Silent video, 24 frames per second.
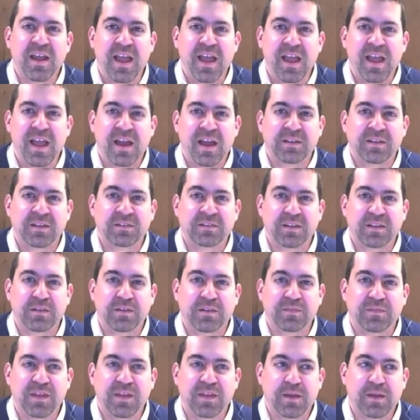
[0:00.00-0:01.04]
And
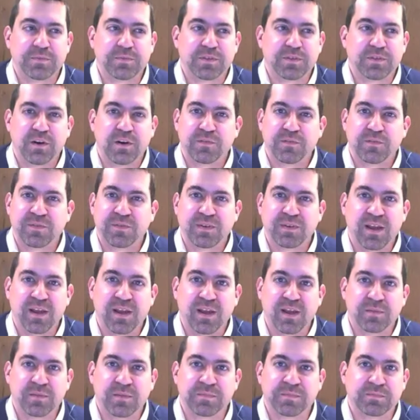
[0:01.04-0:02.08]
if they observe,
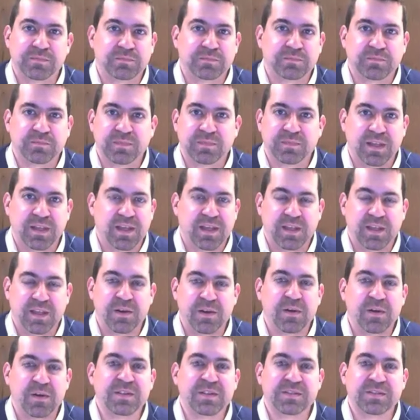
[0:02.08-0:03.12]
you
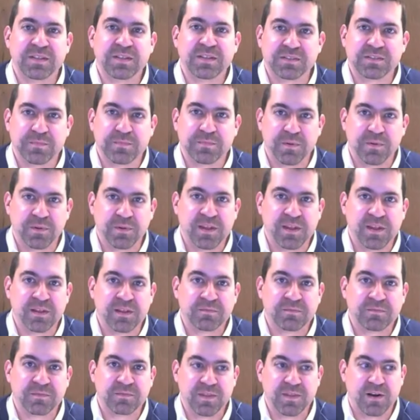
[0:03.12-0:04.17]
know, instances of
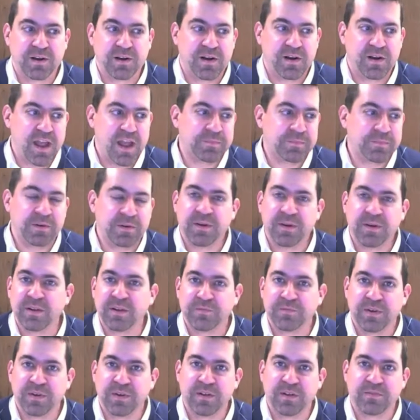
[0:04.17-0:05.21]
bullying that are happening right
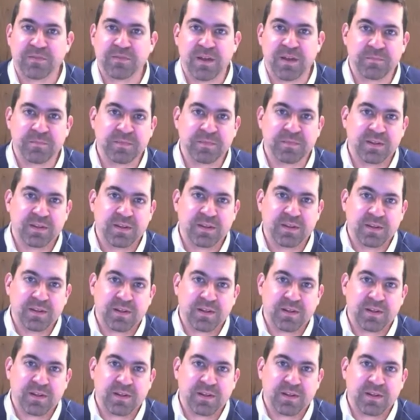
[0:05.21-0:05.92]
in front of them,